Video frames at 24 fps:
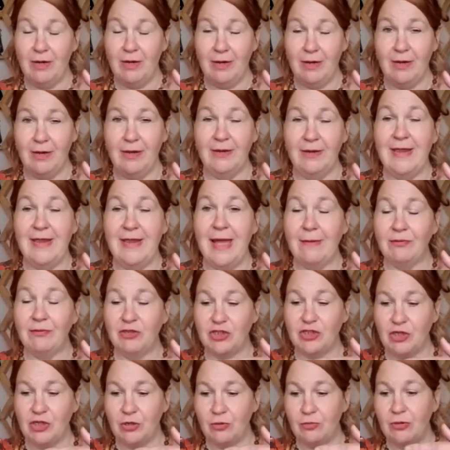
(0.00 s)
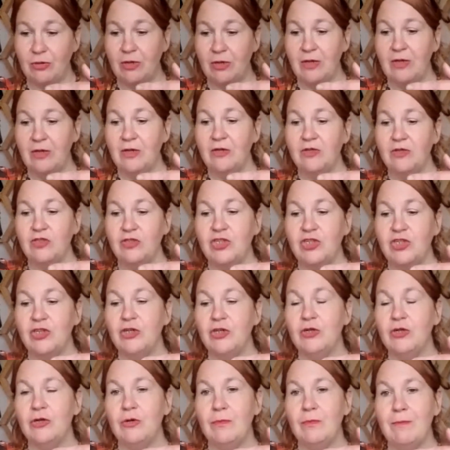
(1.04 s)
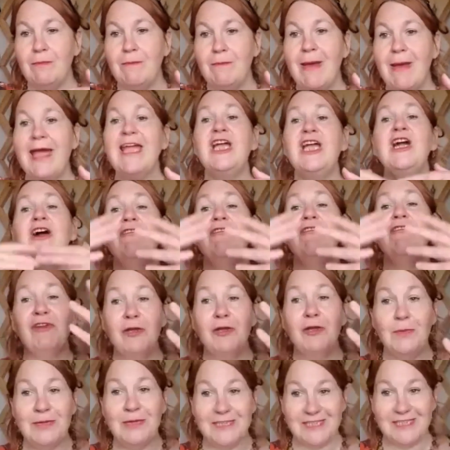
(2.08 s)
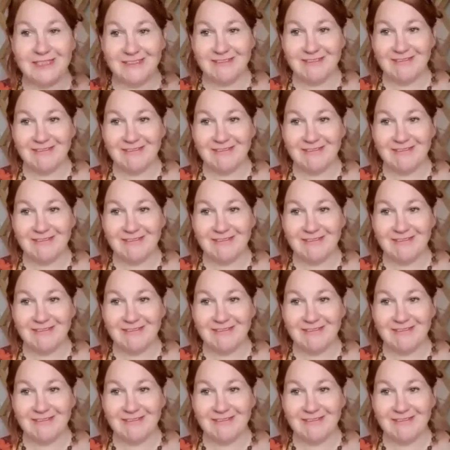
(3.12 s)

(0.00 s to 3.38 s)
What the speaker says: Neptune to make her fluid,